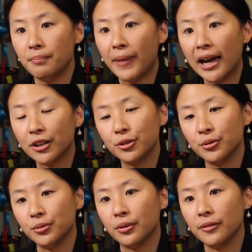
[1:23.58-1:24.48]
Matt,
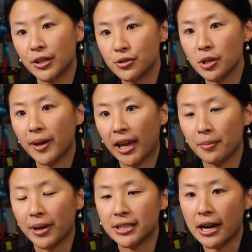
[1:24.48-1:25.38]
who eventually
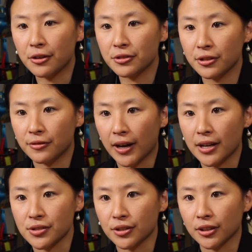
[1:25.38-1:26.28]
became my doctoral
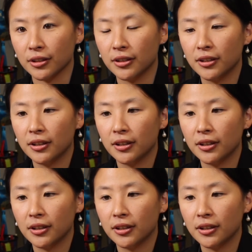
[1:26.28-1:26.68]
advisor,